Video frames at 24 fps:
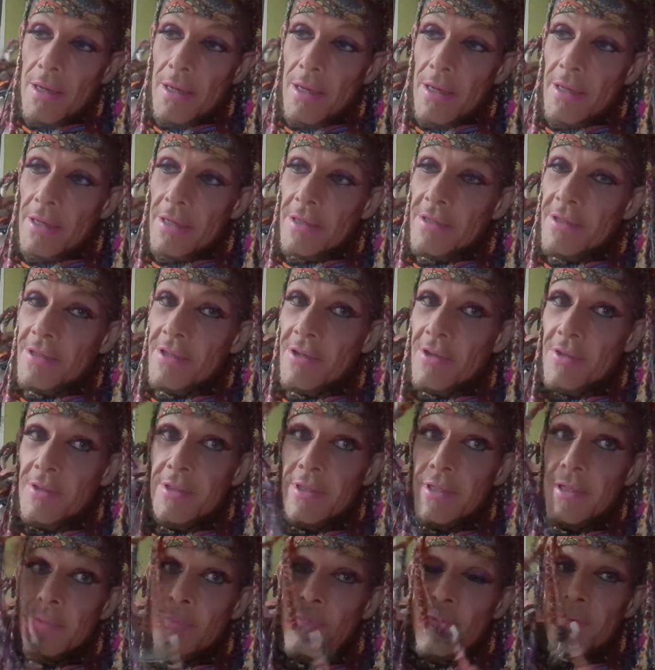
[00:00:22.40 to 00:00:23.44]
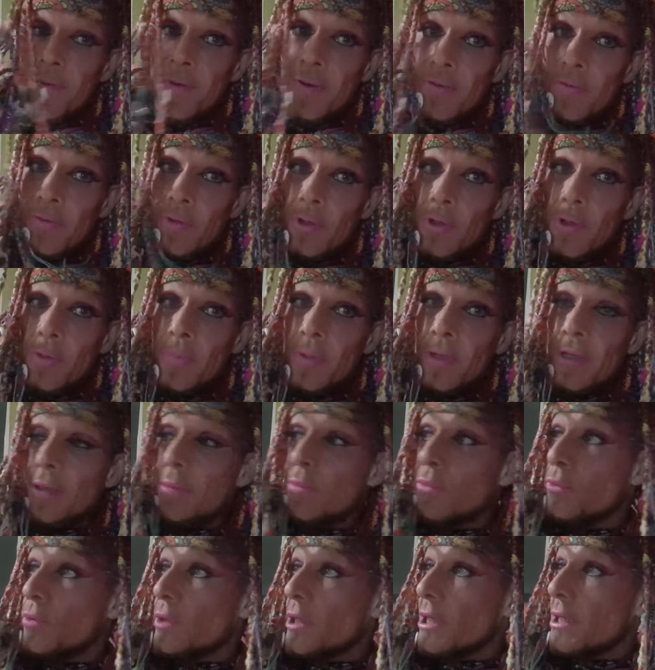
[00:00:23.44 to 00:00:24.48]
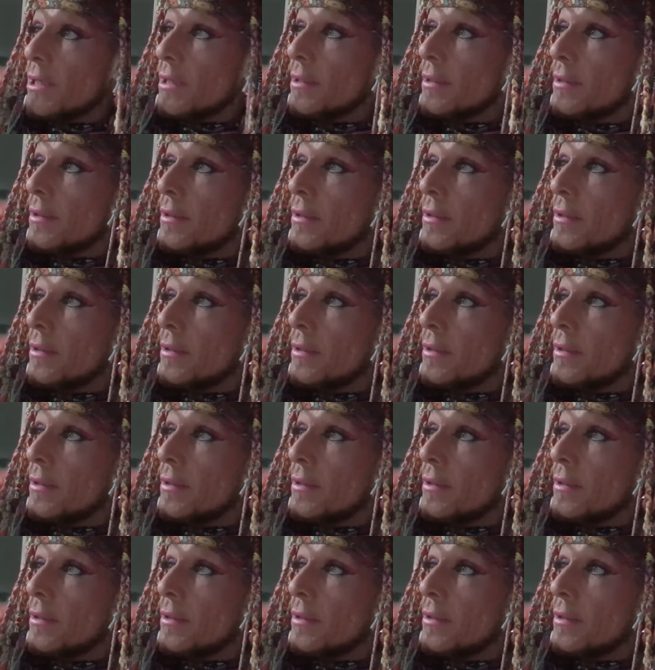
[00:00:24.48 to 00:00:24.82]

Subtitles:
And I'd seen my favourite human in the morning.